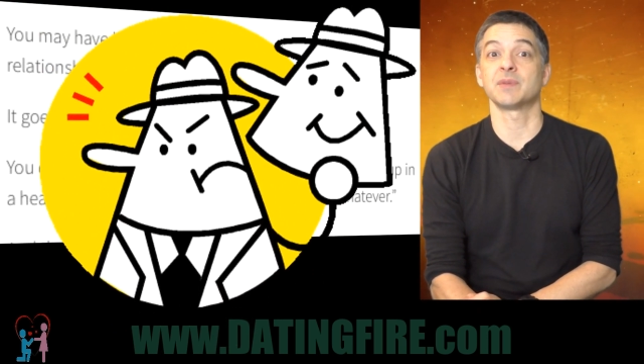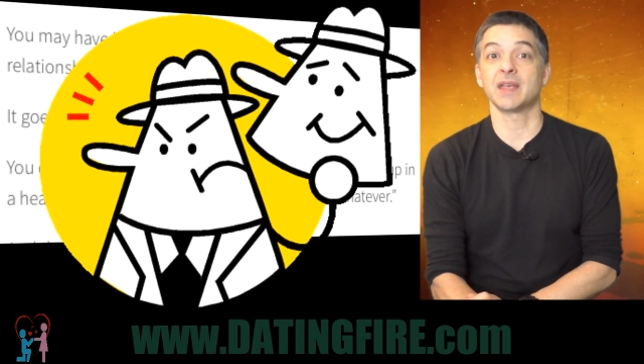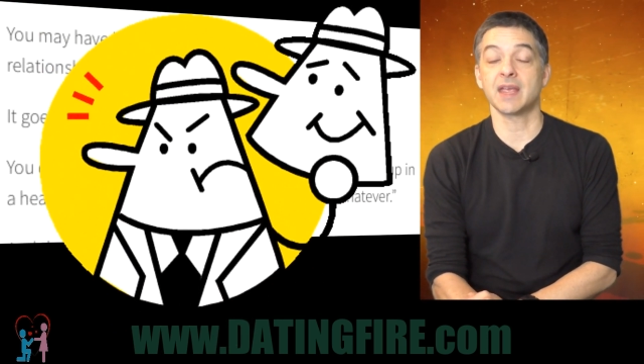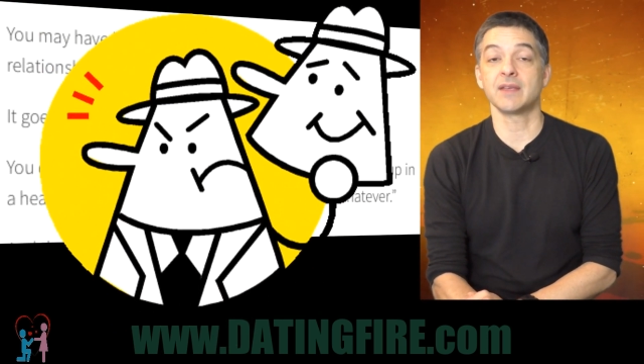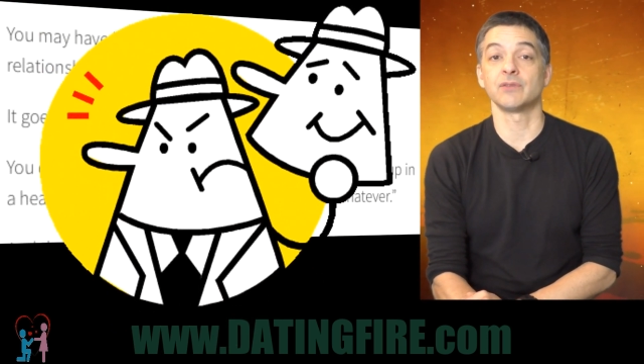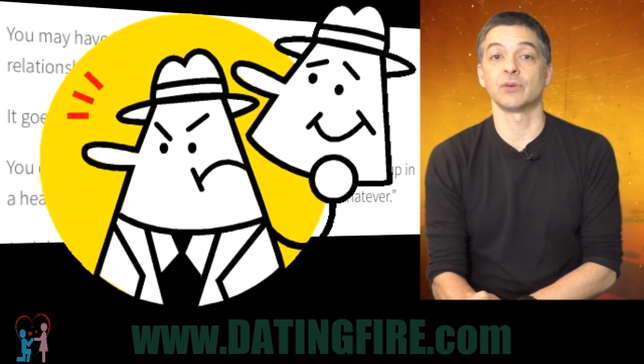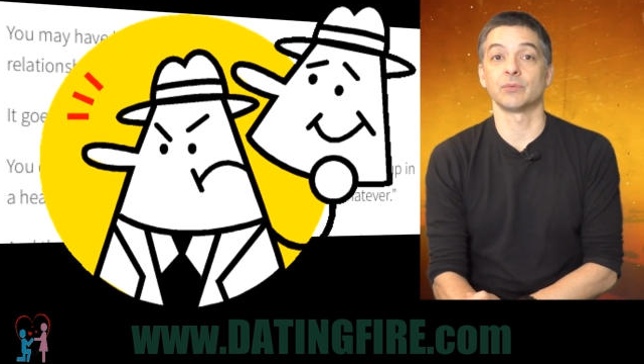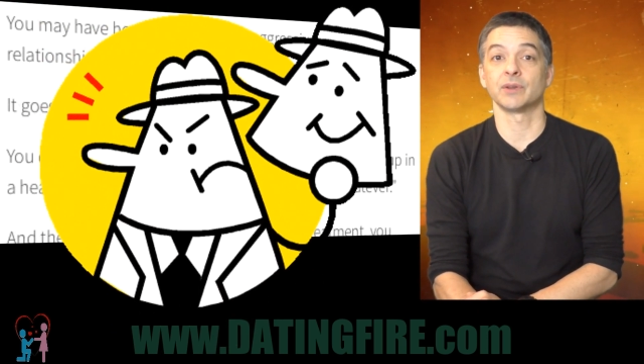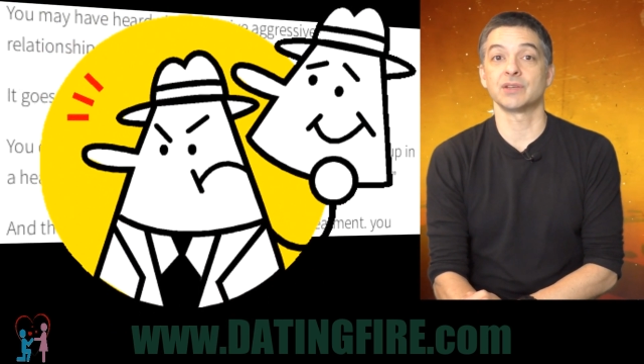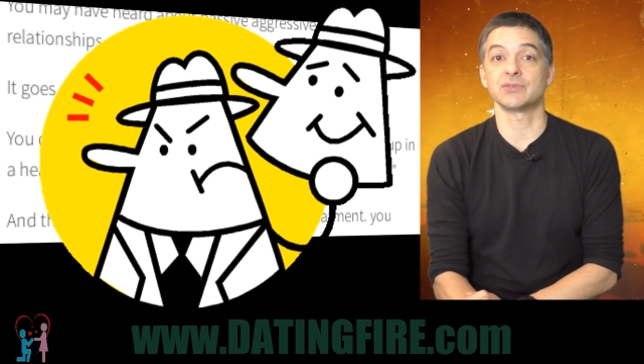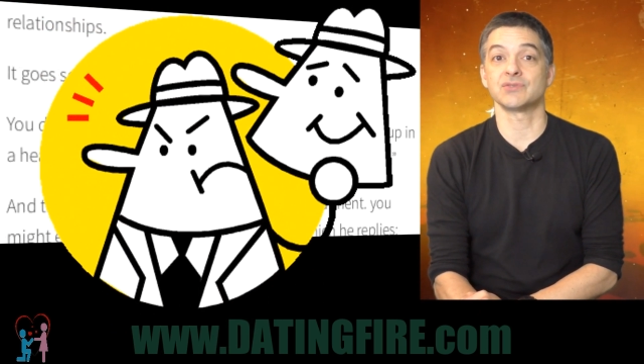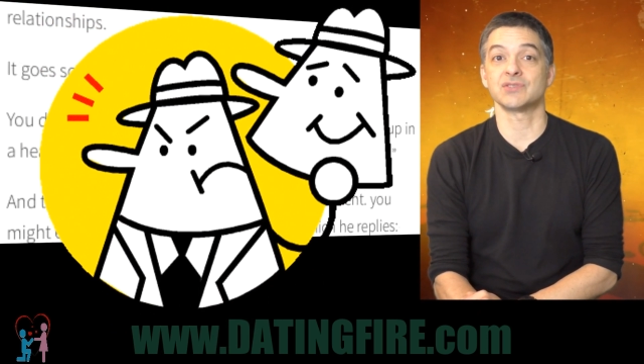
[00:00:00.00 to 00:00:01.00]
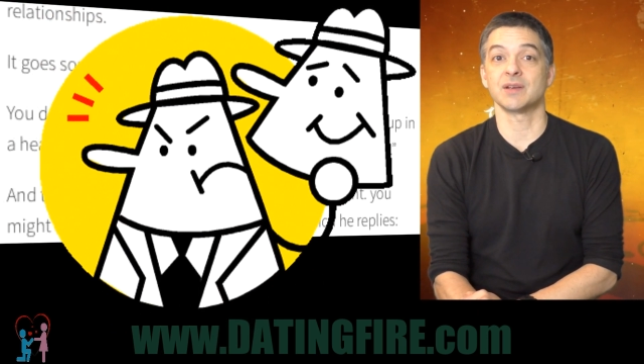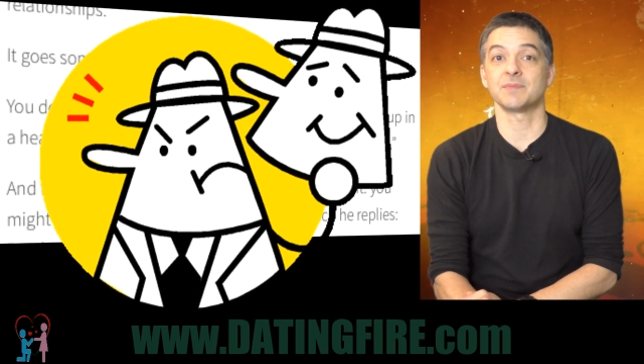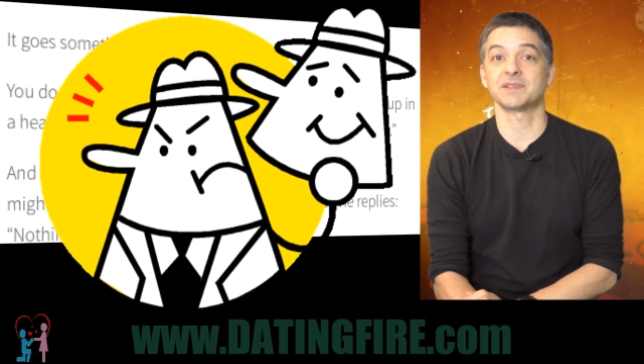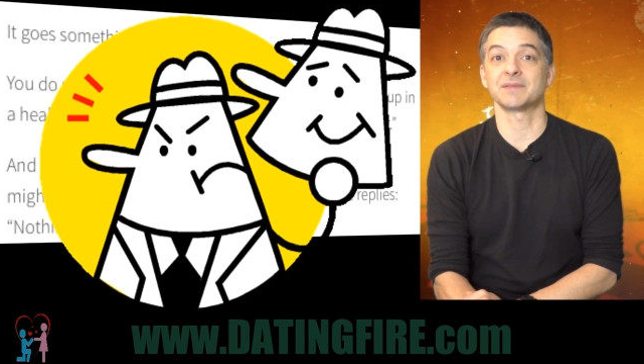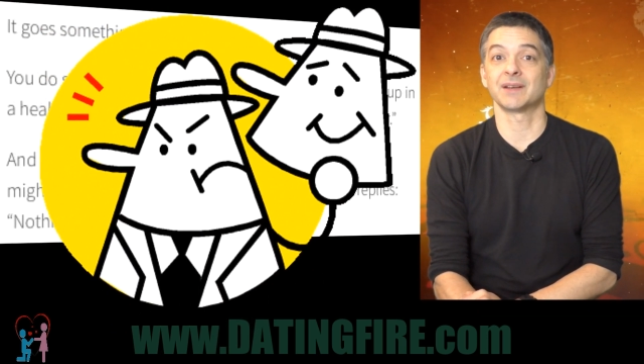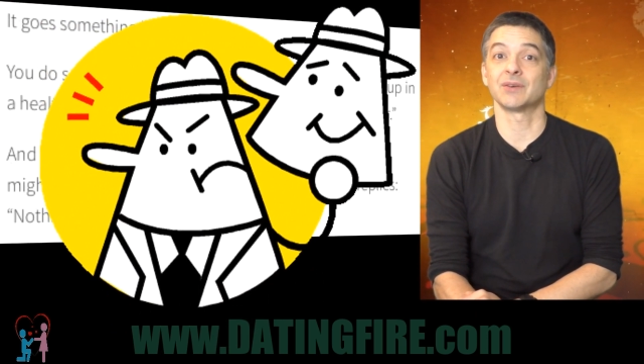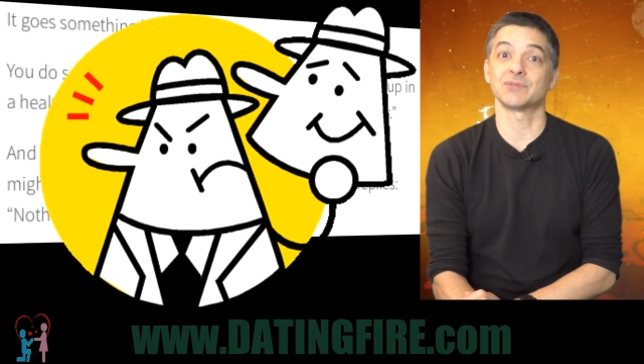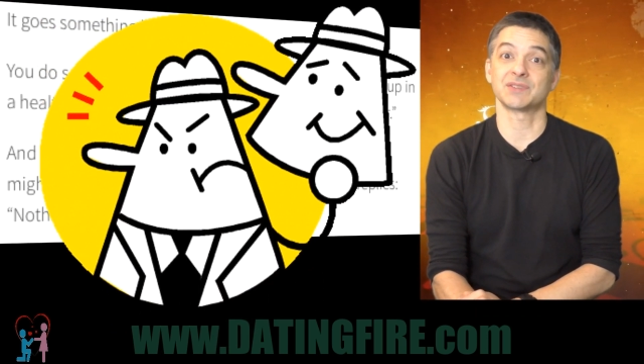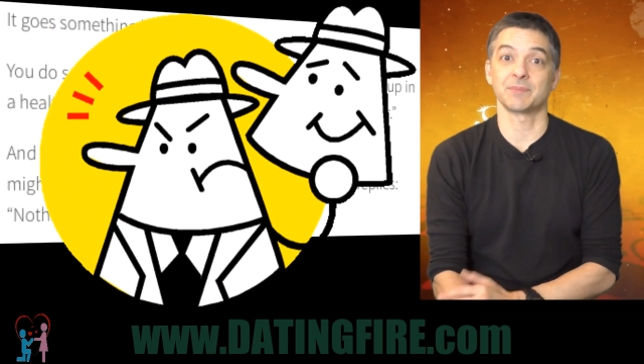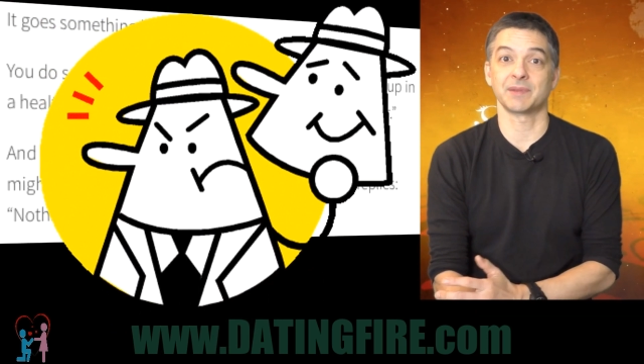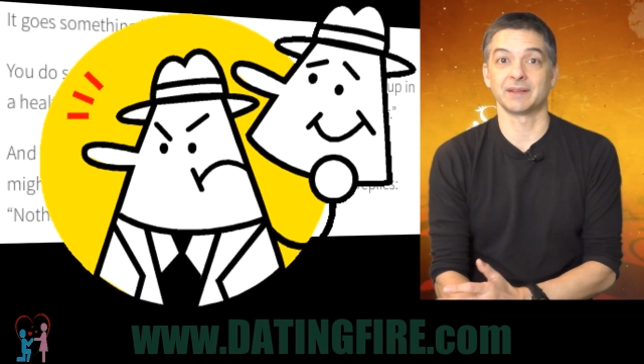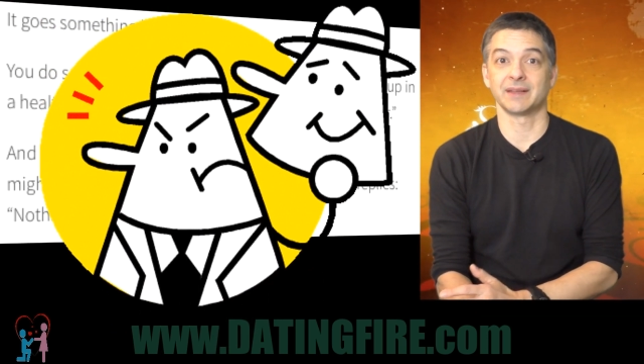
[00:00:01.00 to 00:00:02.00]
behavior in relationships. It goes
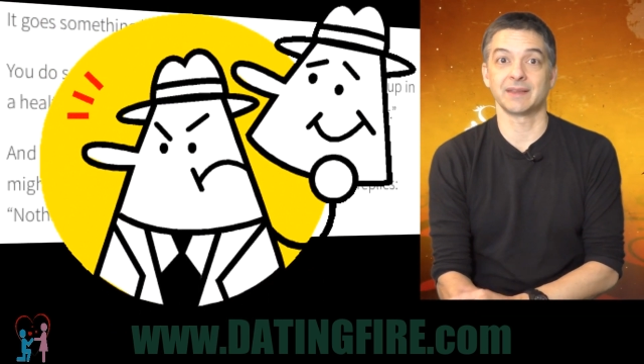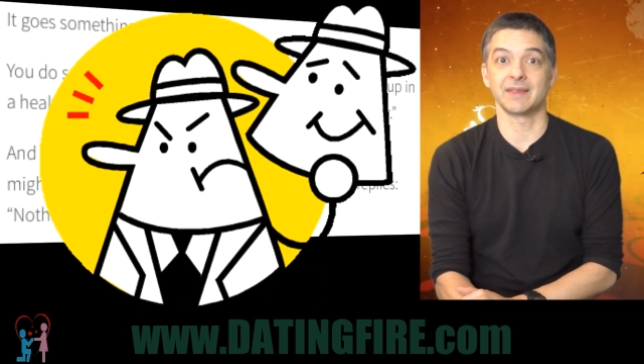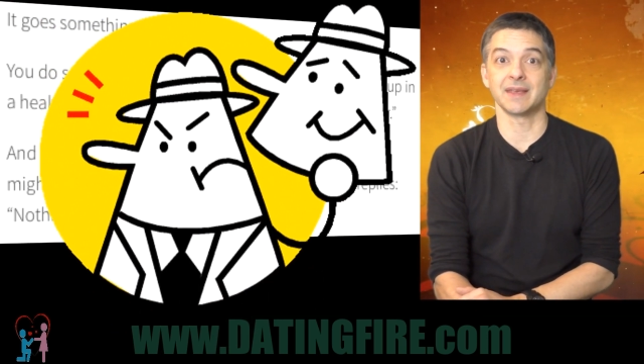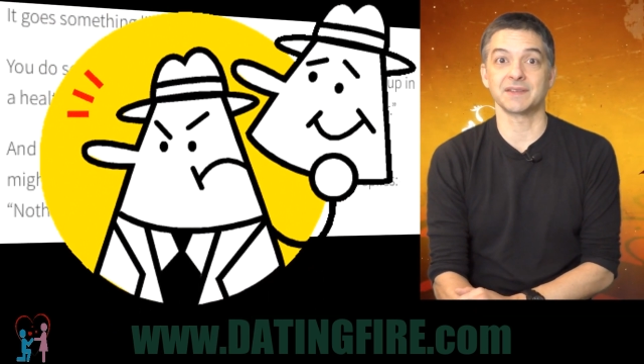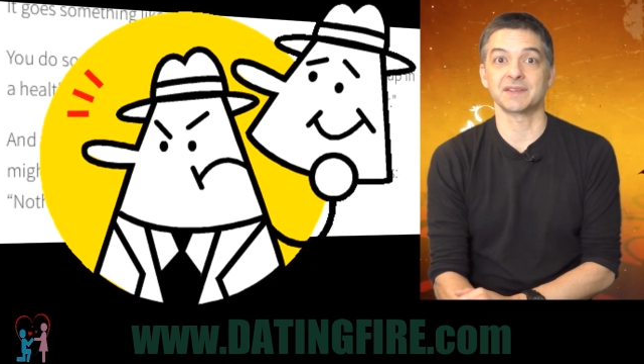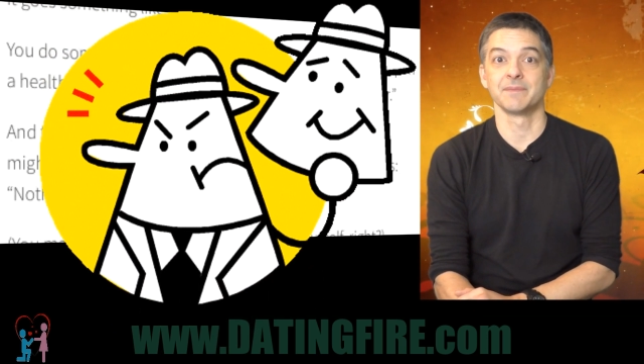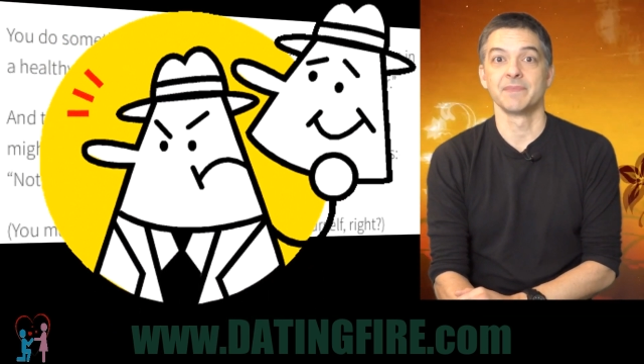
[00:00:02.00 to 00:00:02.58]
something like this.